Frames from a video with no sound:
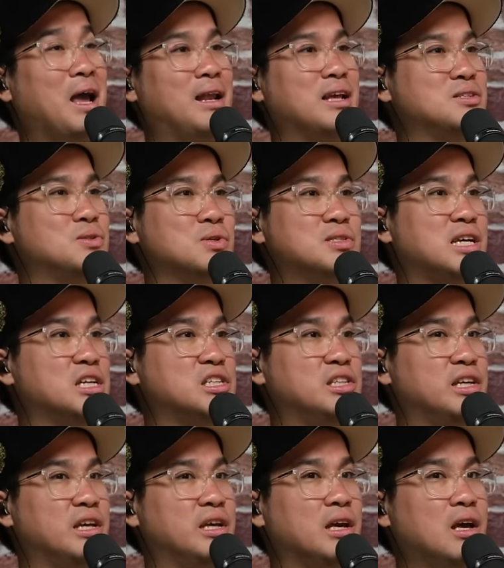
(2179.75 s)
And there's no such
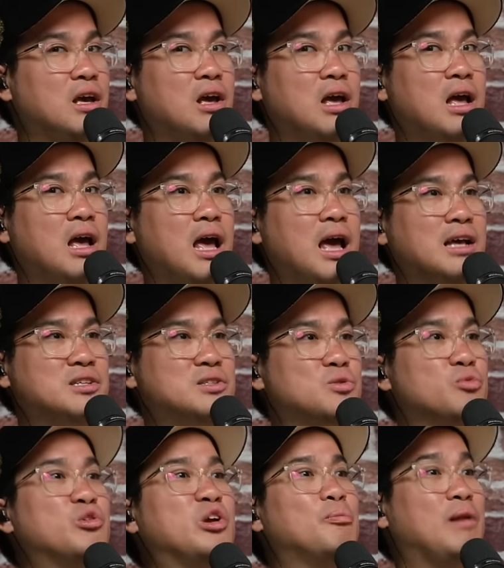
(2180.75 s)
thing
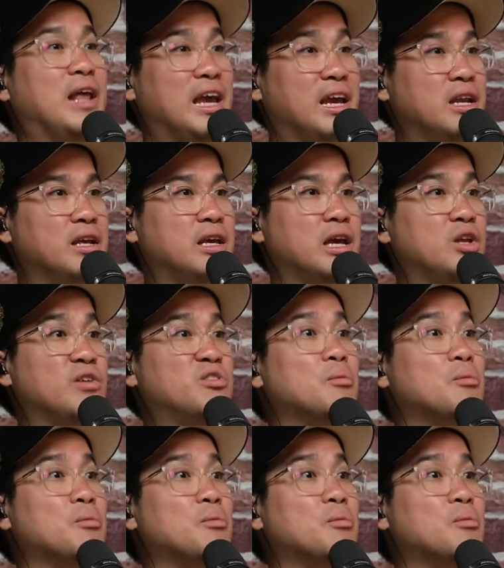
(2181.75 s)
as replaying it again.